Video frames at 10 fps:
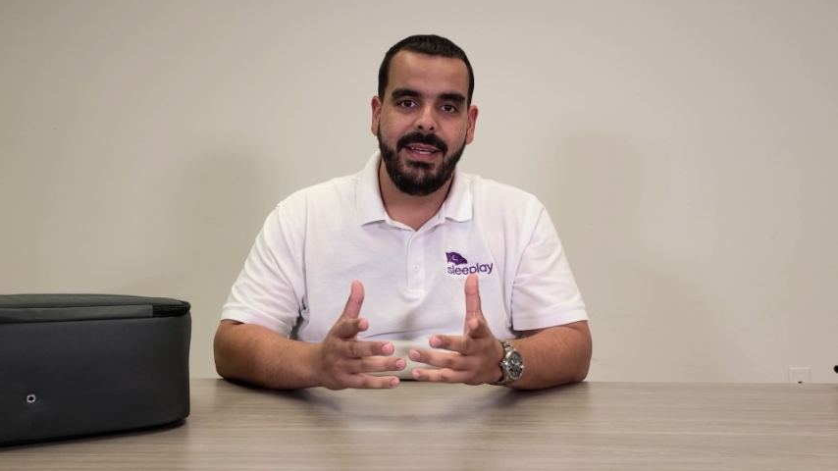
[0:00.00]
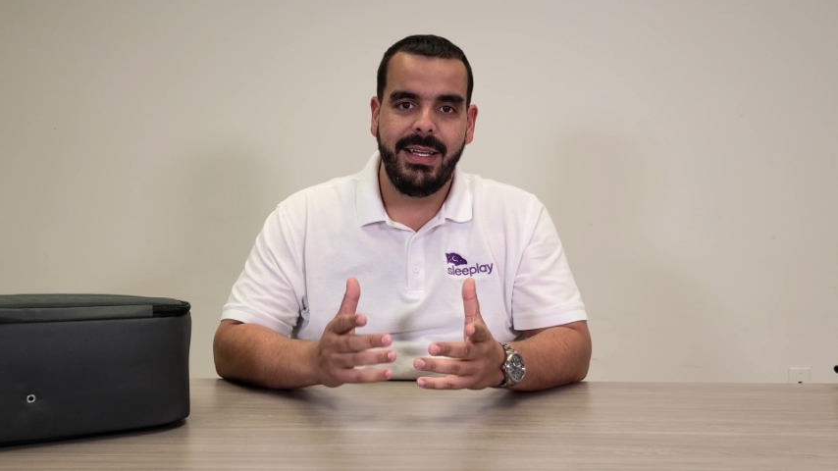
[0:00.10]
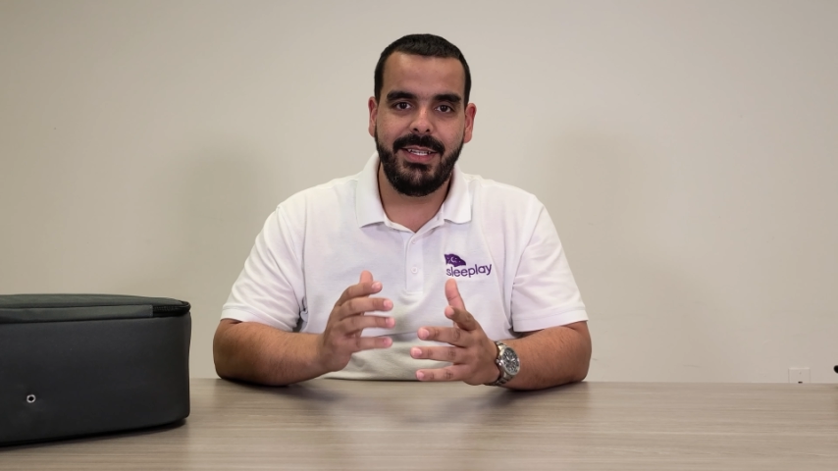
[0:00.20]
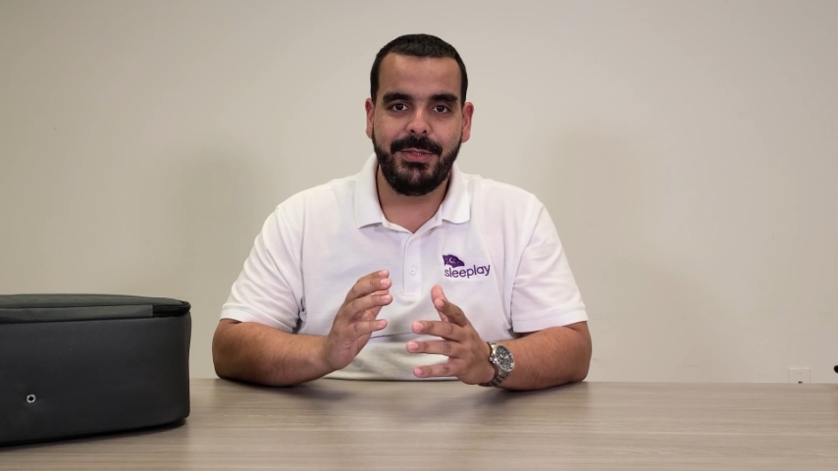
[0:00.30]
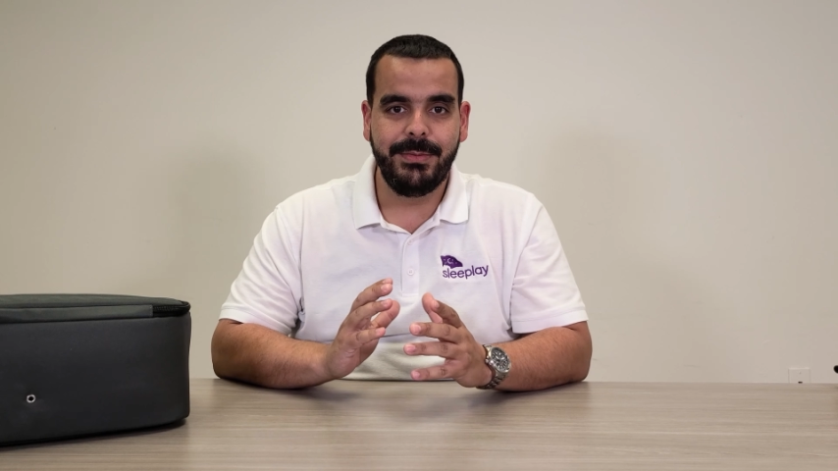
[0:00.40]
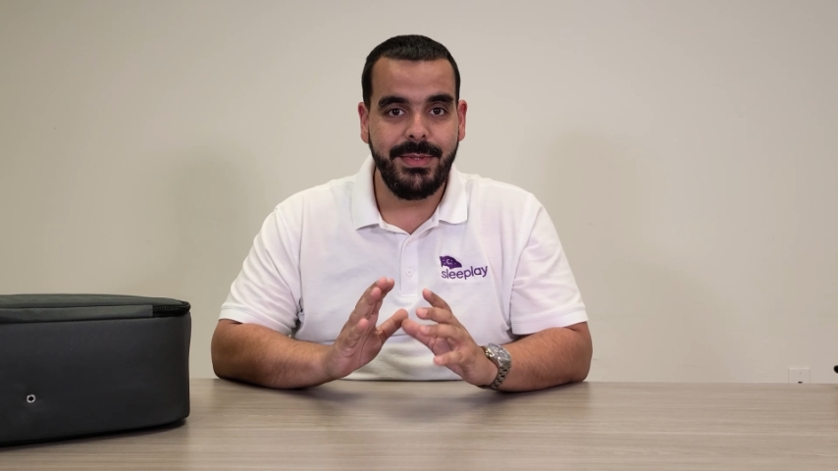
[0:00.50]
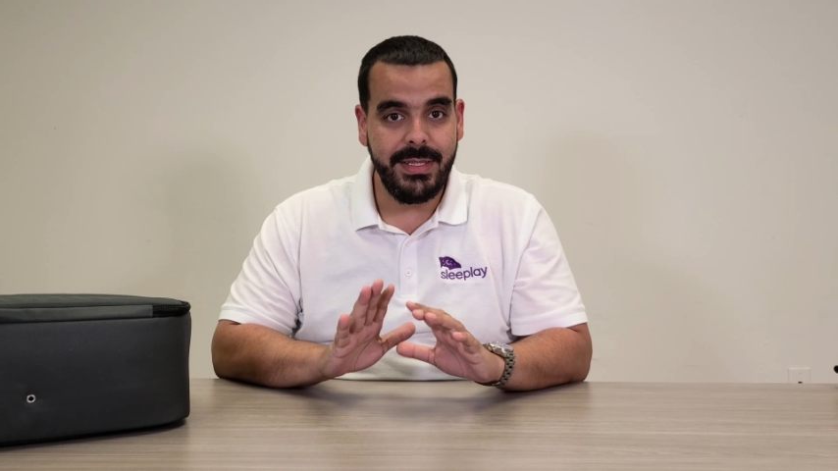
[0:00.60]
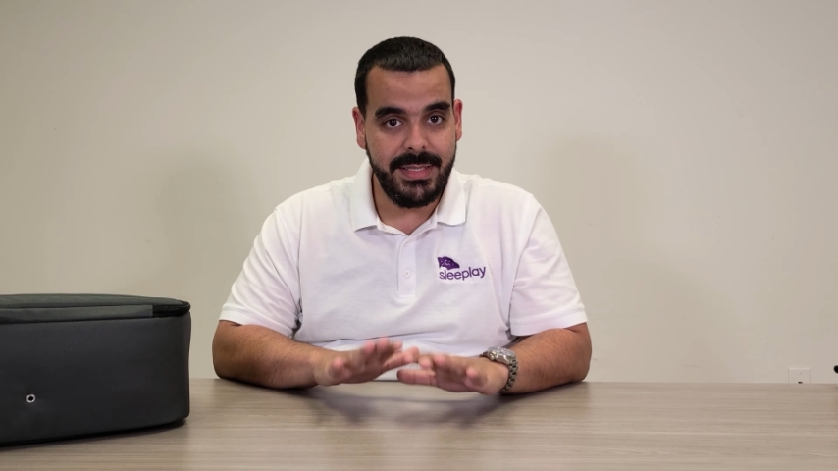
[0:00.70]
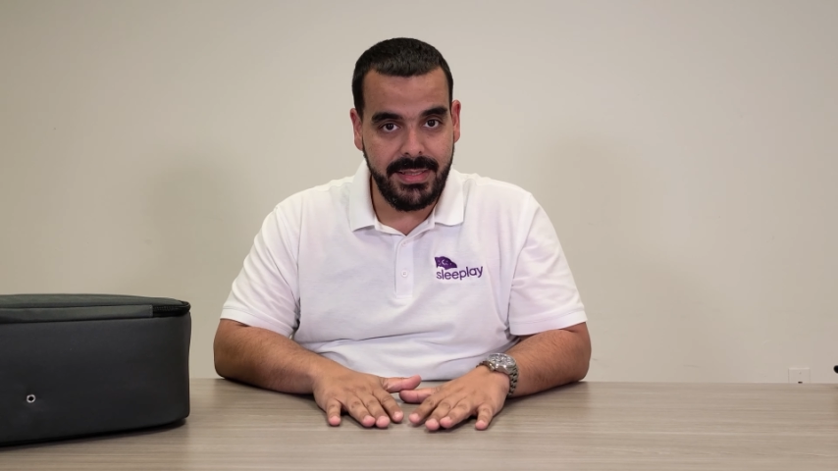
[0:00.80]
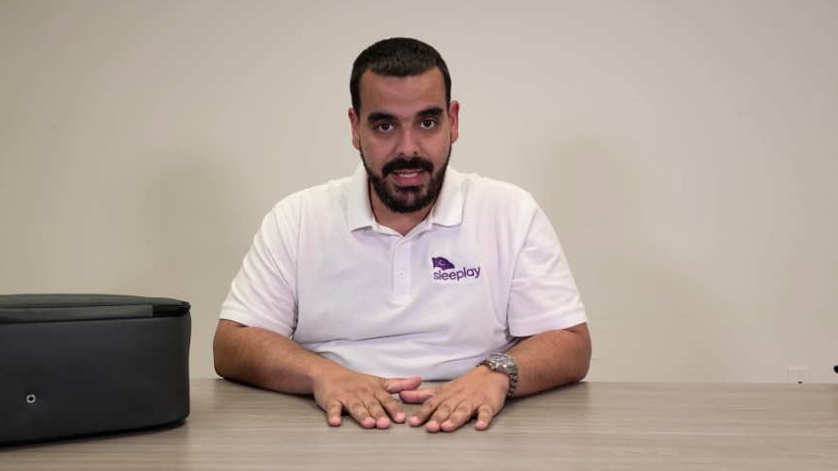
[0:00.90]
Hello,
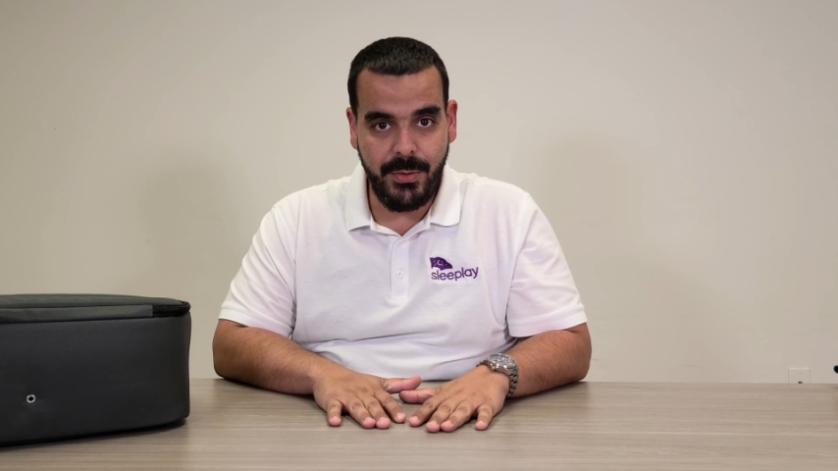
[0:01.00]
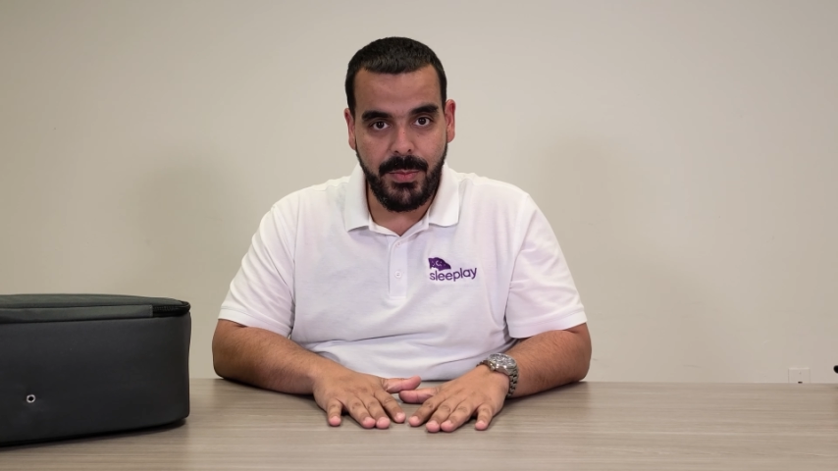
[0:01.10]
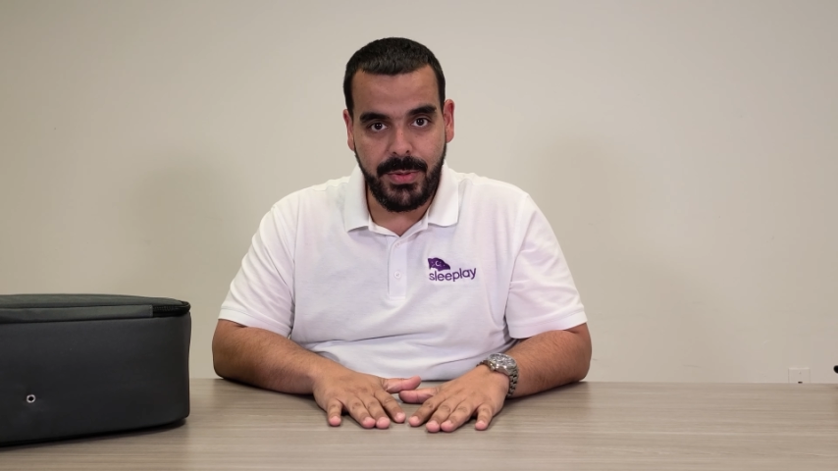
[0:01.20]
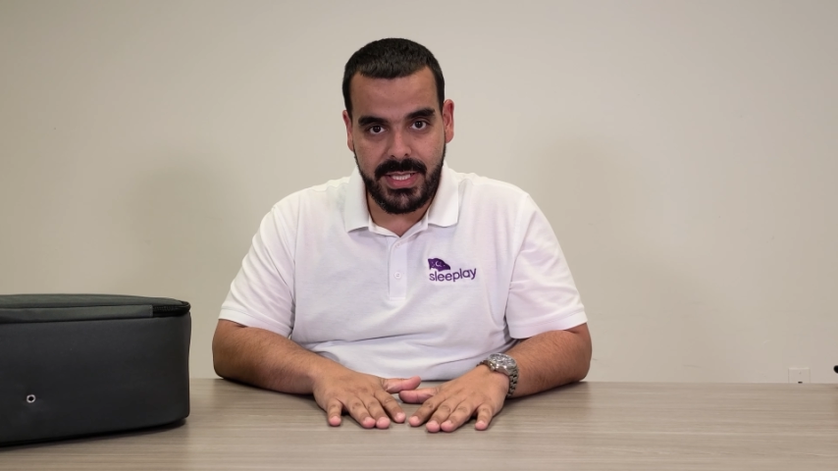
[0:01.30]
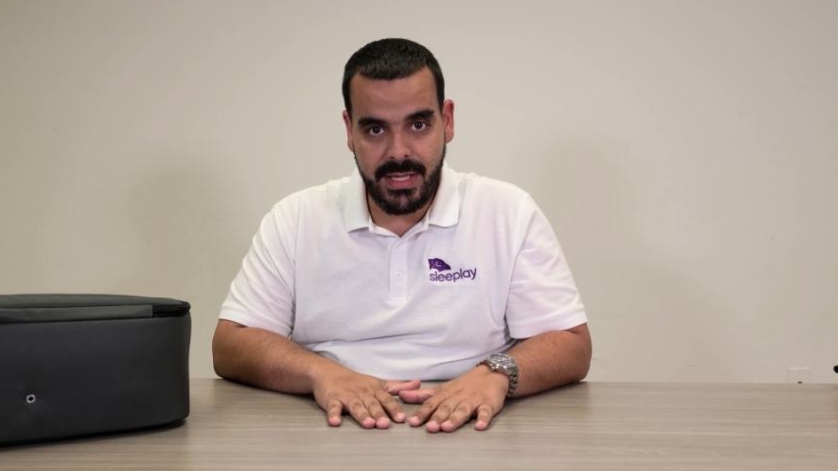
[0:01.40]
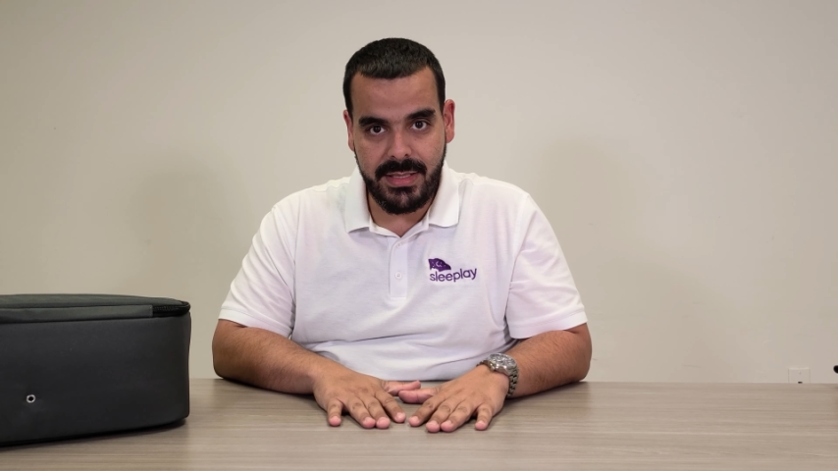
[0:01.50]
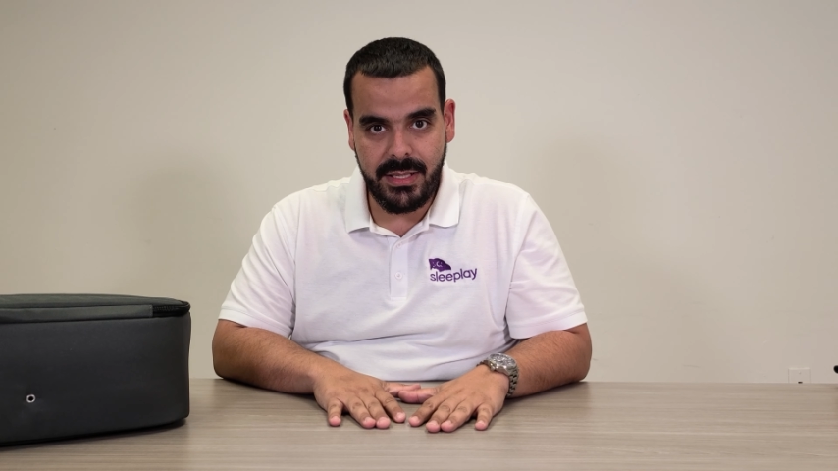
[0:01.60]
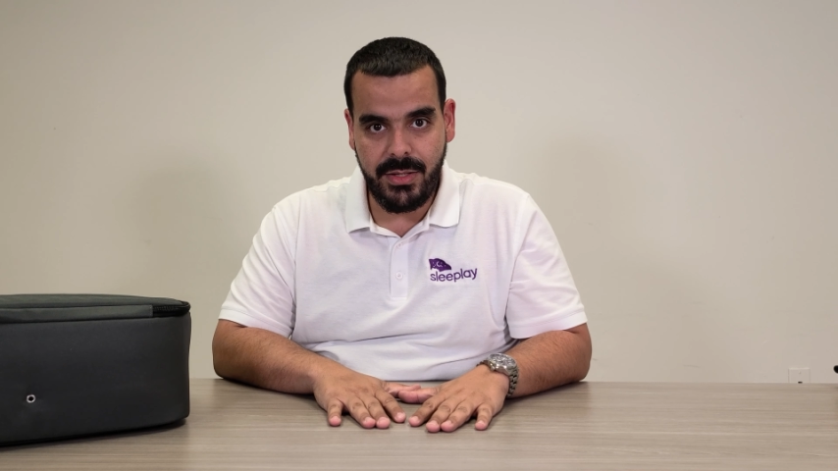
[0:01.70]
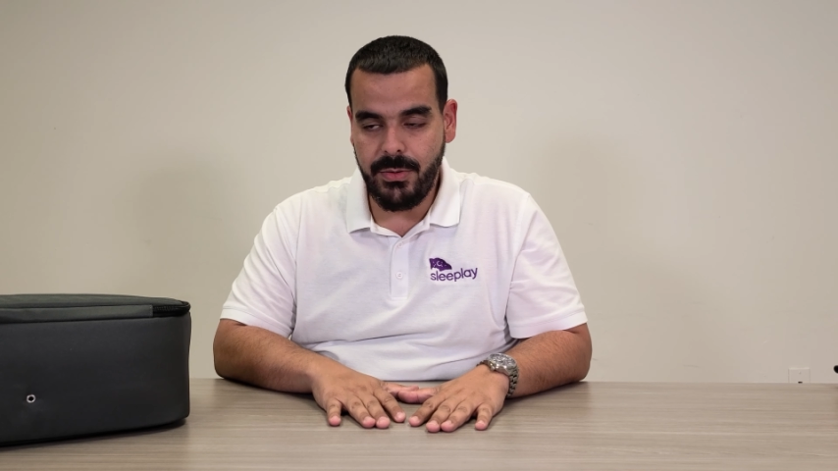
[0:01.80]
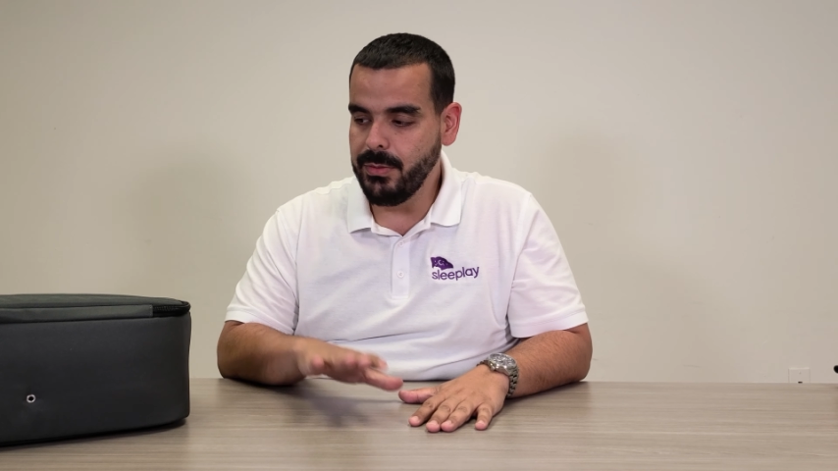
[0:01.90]
today we're
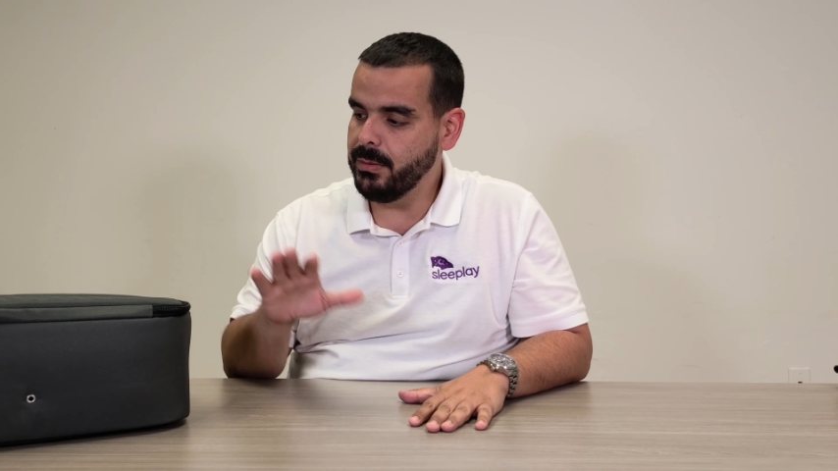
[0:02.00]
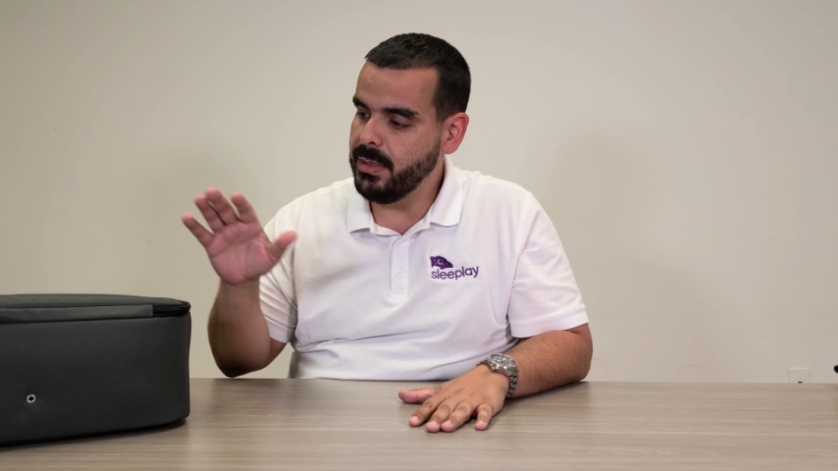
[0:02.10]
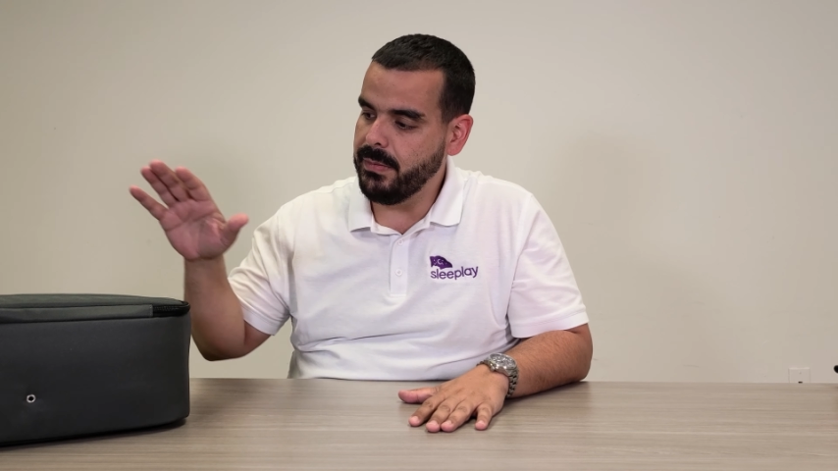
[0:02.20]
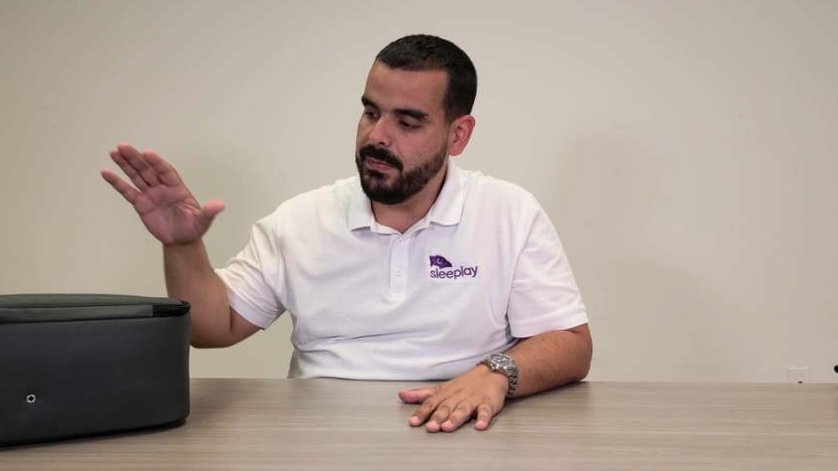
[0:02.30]
presenting to you the